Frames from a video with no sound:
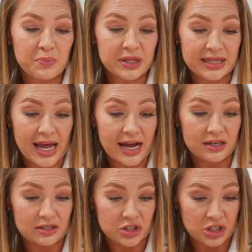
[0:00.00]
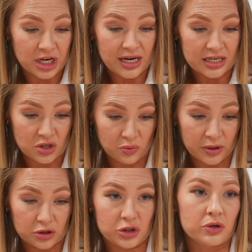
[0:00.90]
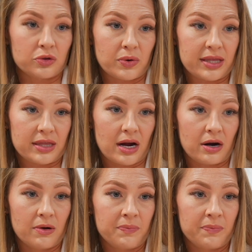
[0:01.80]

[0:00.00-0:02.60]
but that shit is the real truth right there.